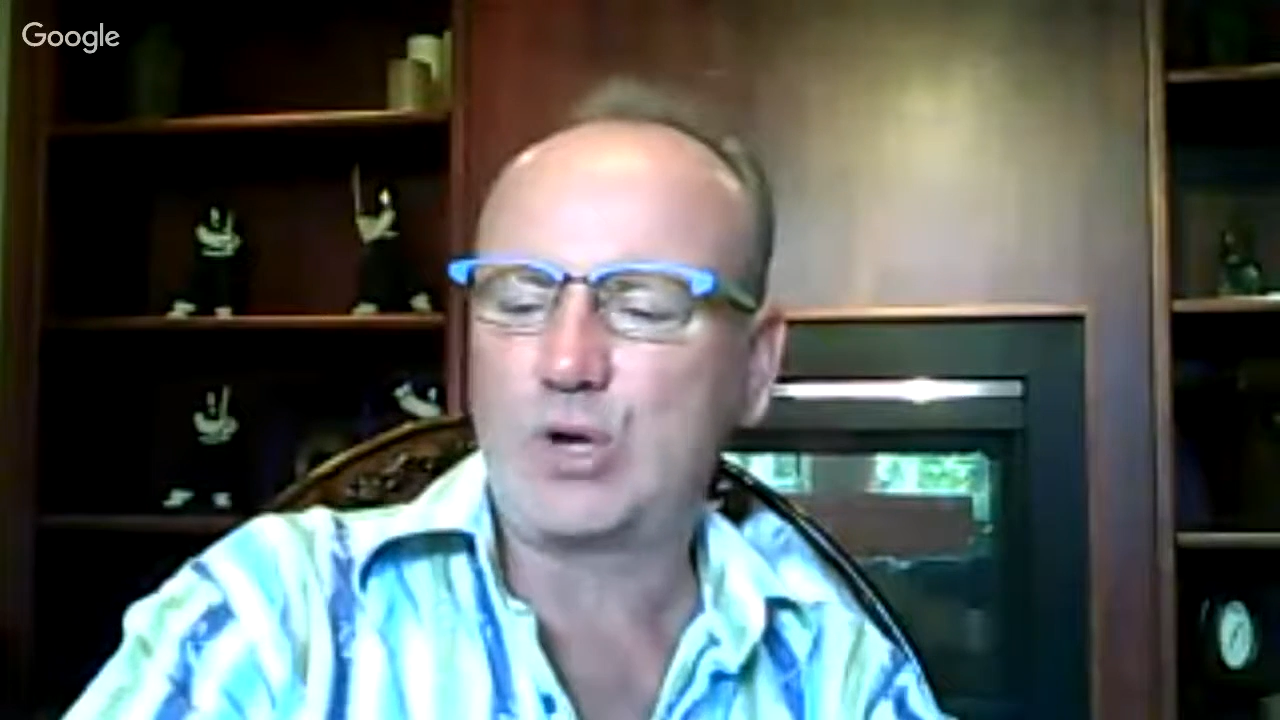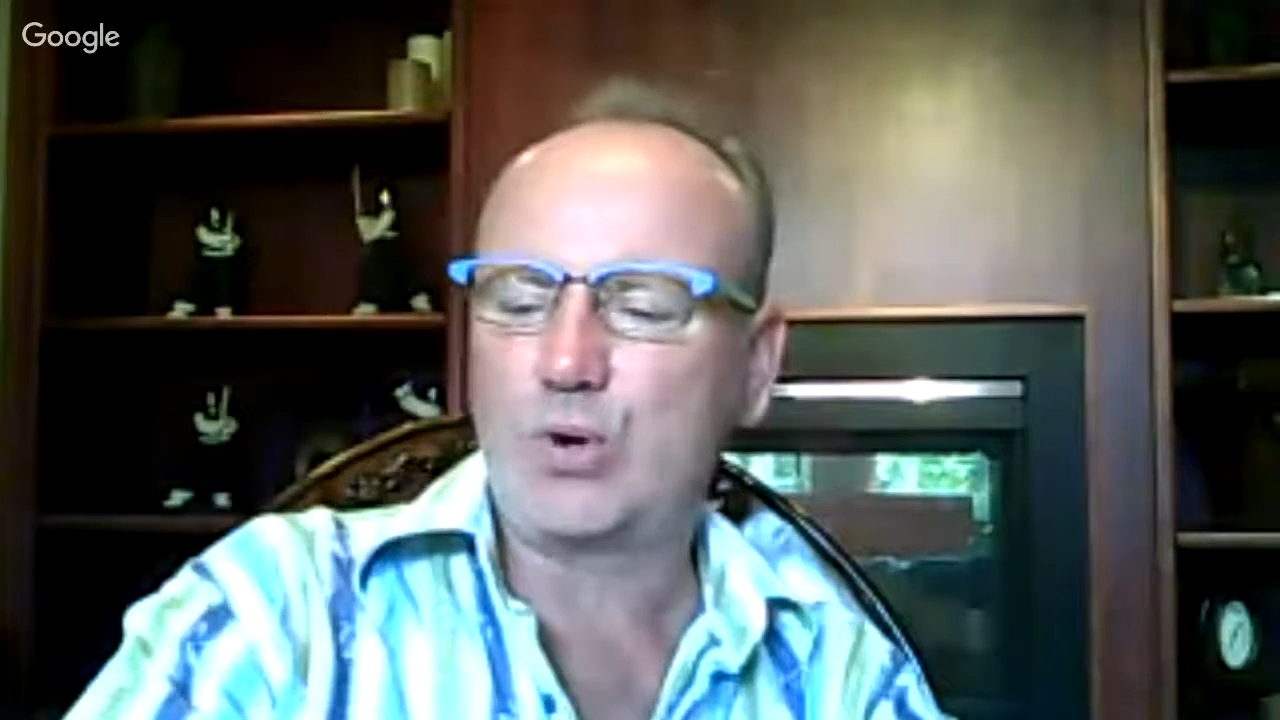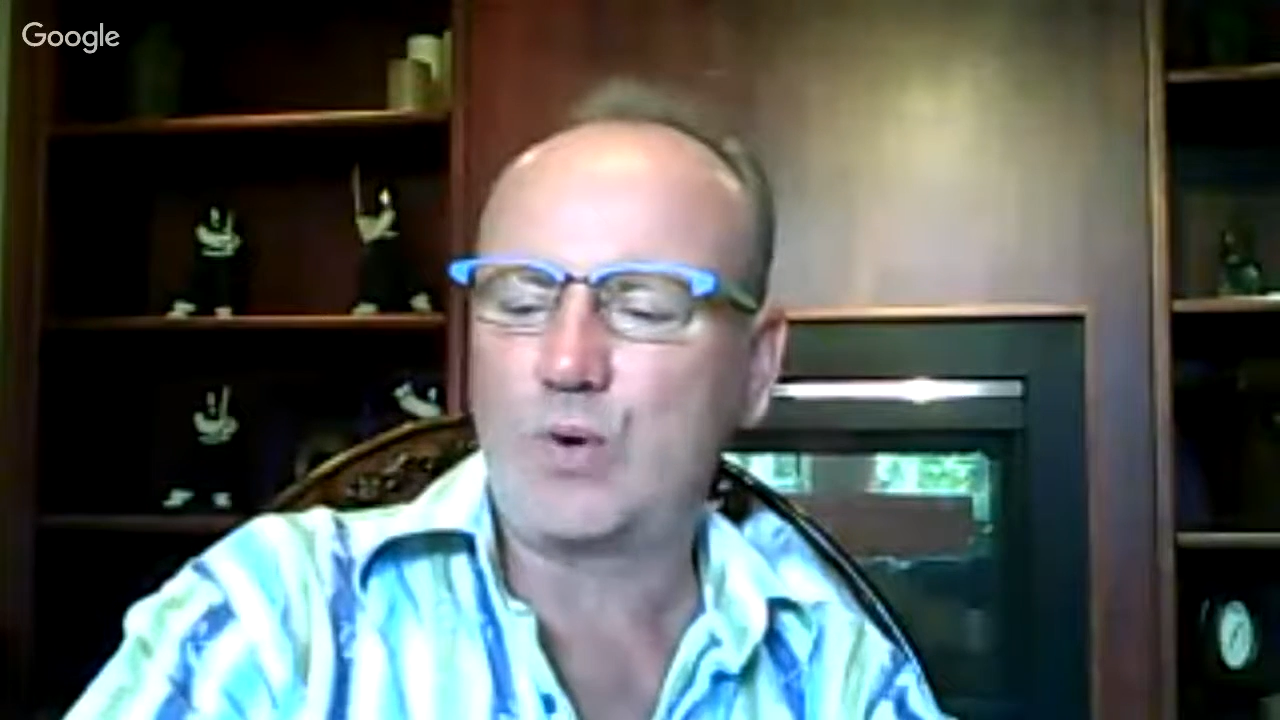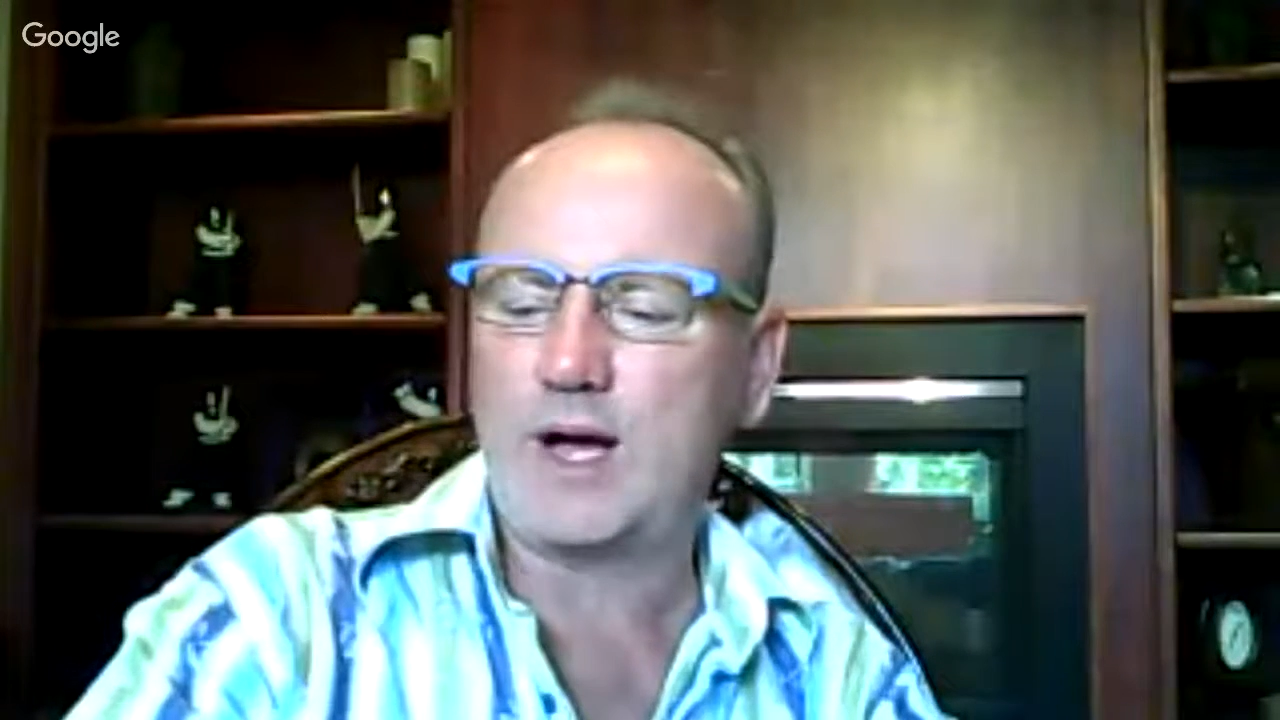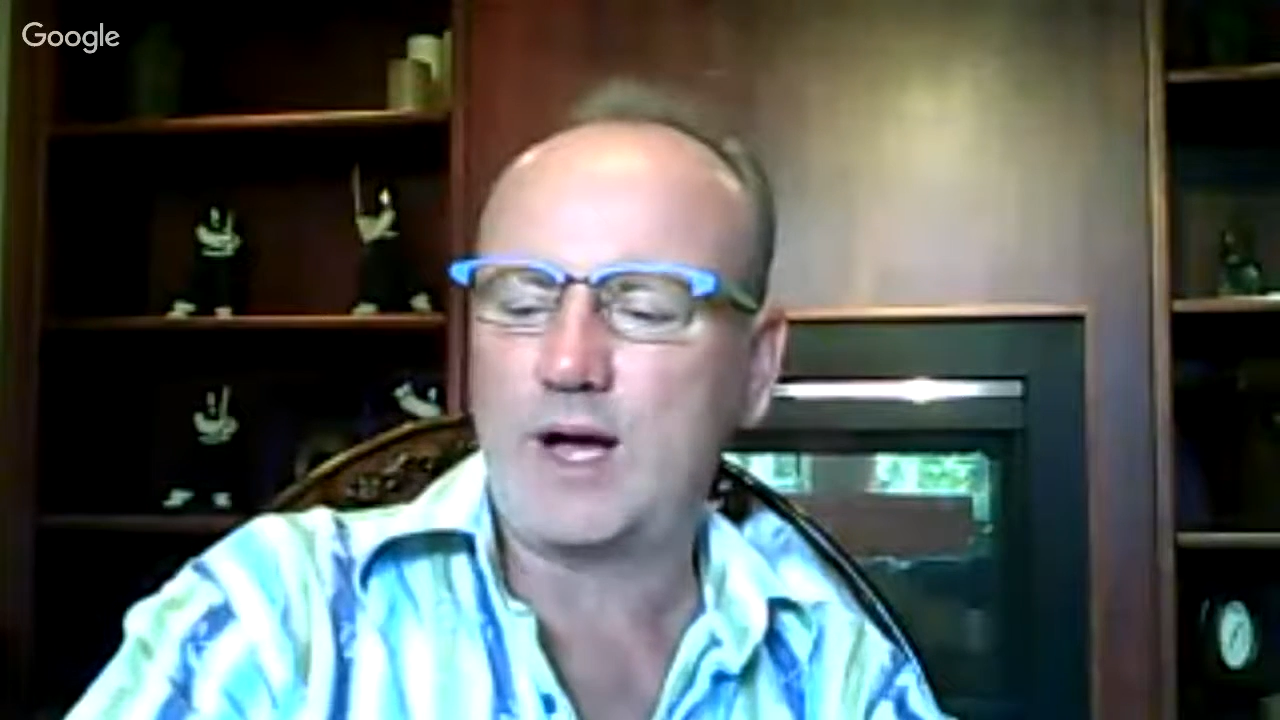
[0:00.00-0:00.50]

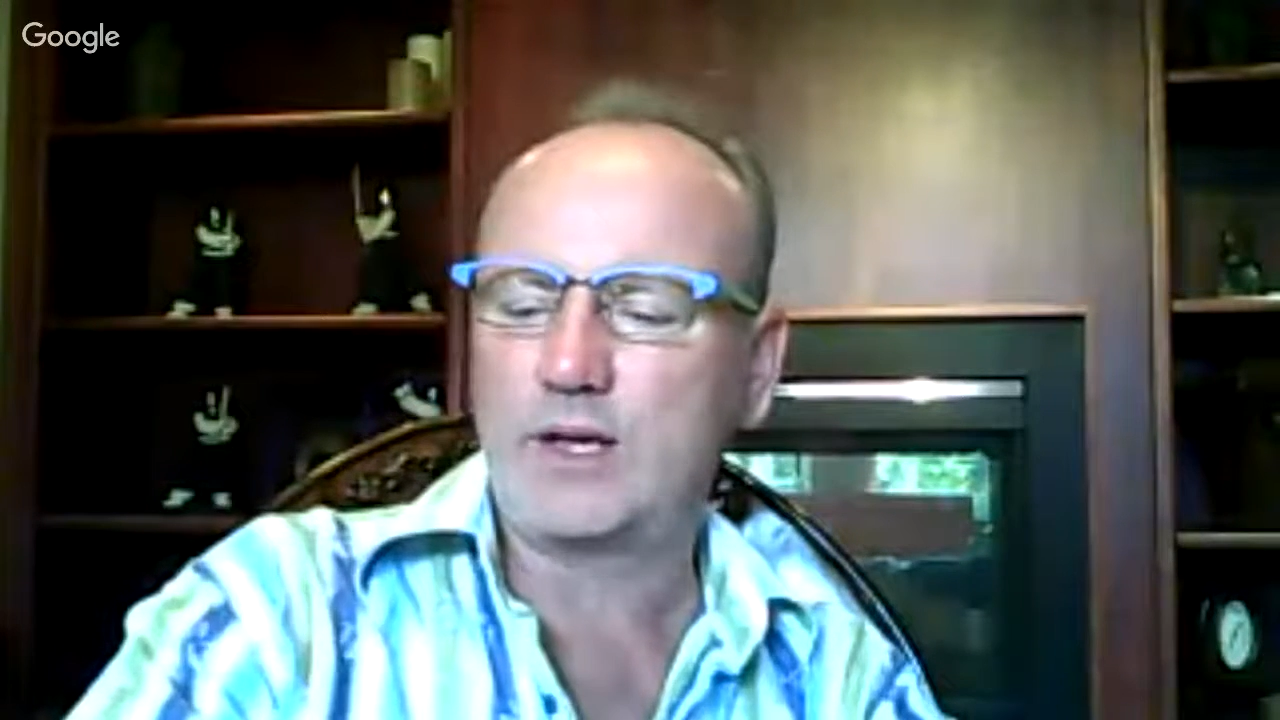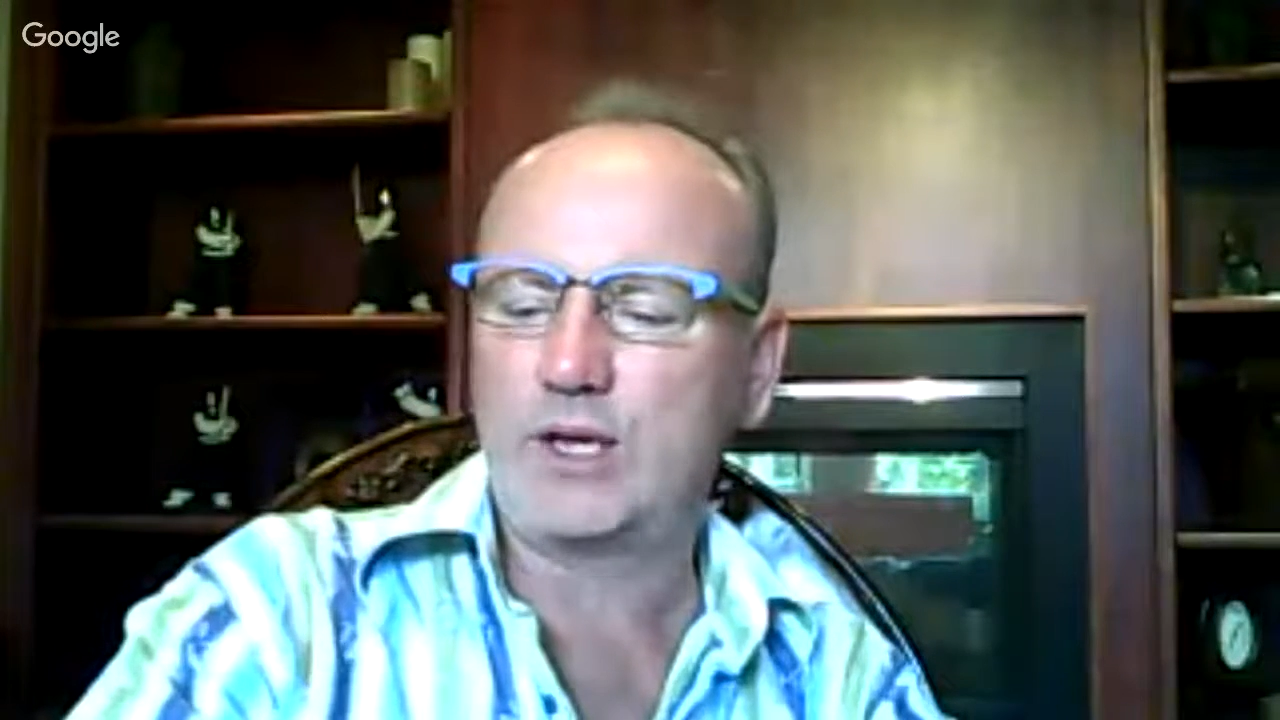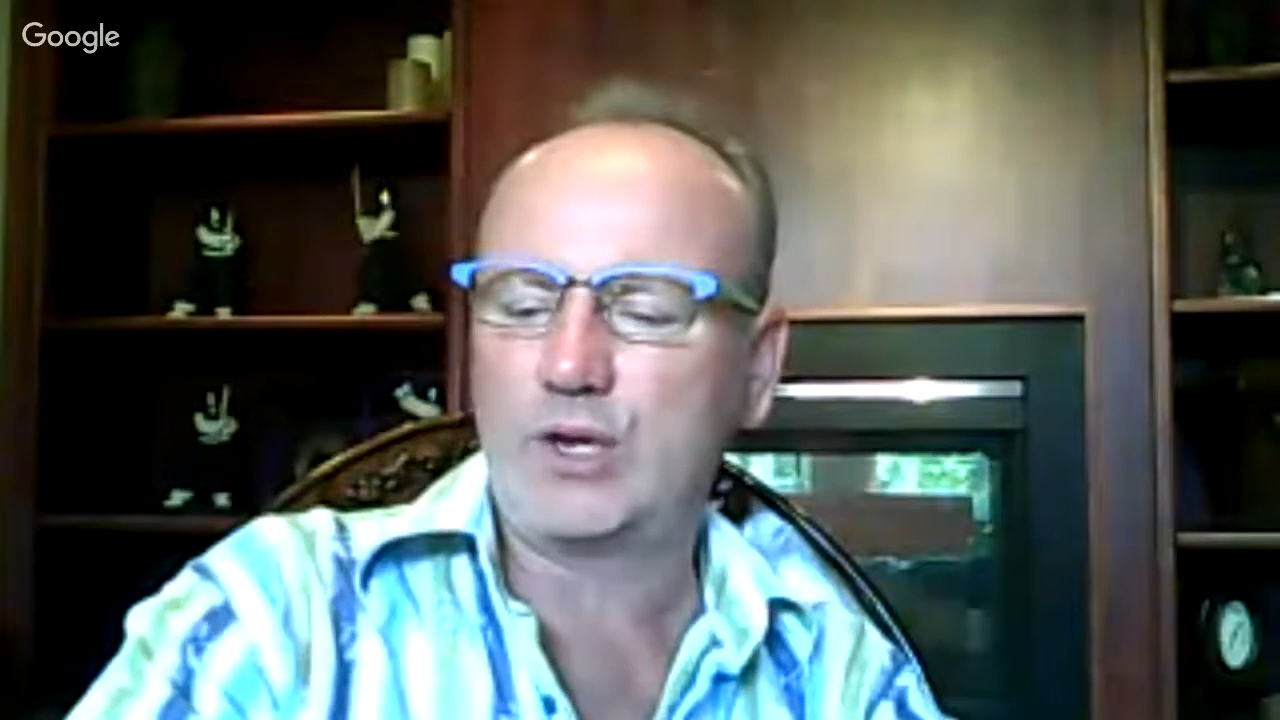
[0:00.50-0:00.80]
so,